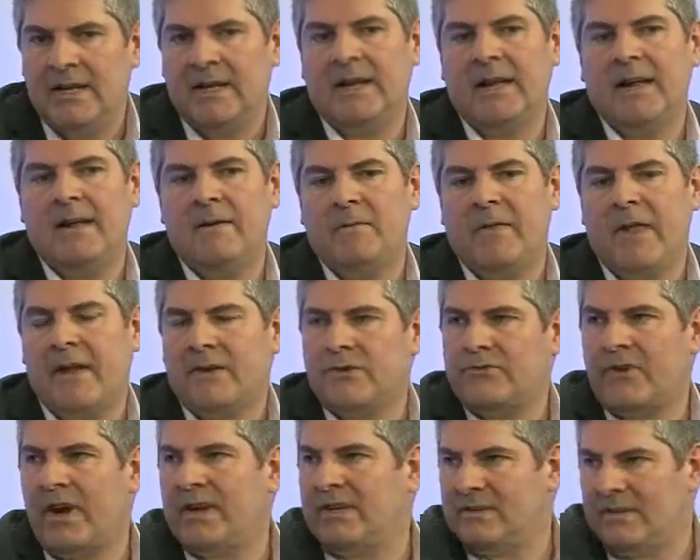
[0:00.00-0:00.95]
that
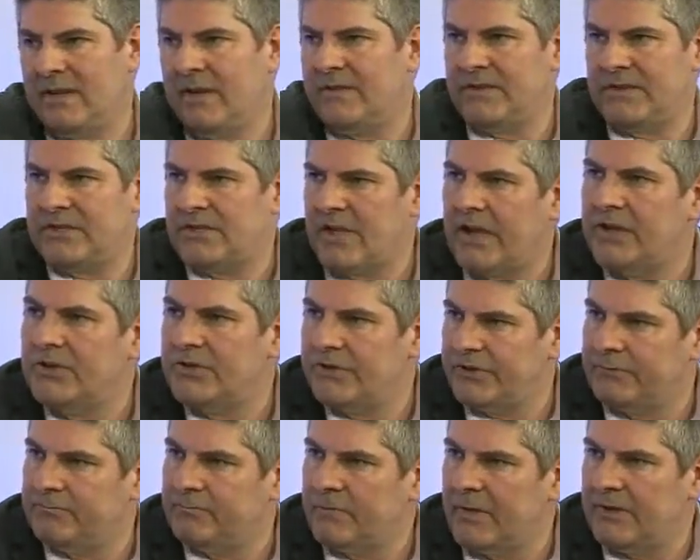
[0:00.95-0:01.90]
train has left the
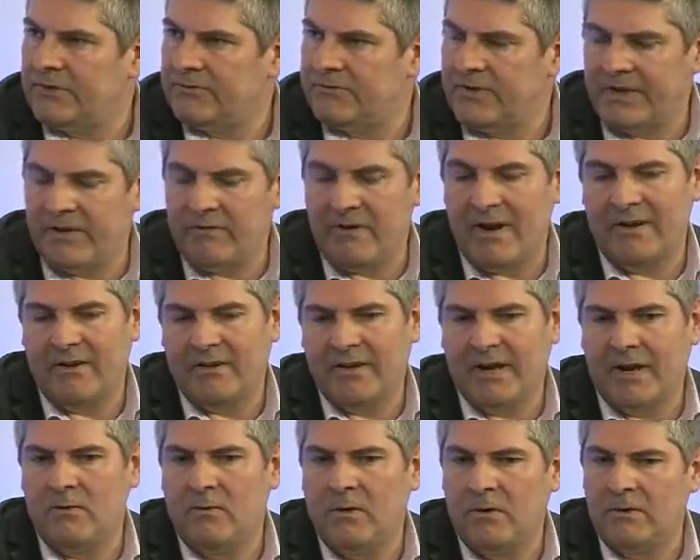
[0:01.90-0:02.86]
station. It's really around,
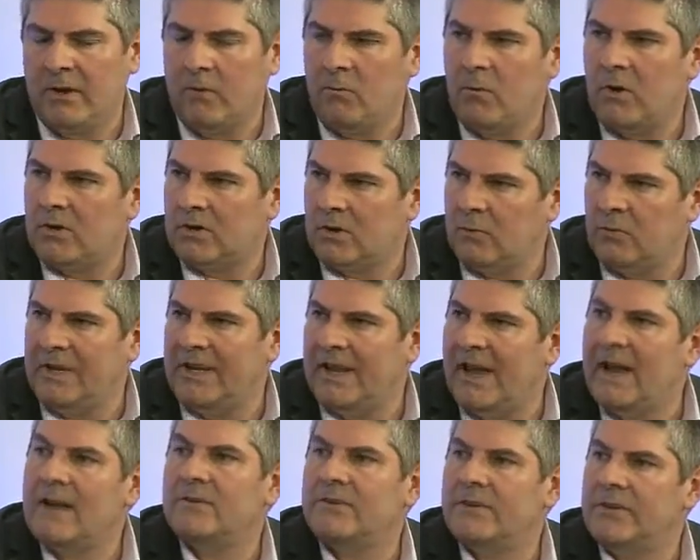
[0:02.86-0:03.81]
okay, what can we
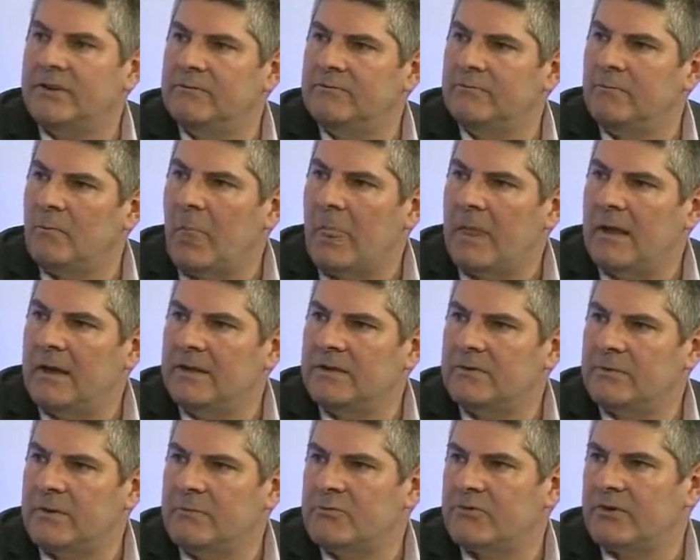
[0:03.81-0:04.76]
now do
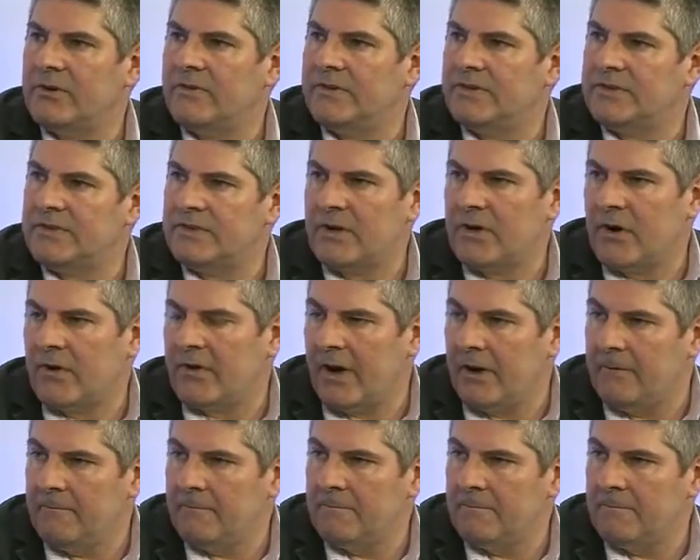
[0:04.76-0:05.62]
to improve the scenario?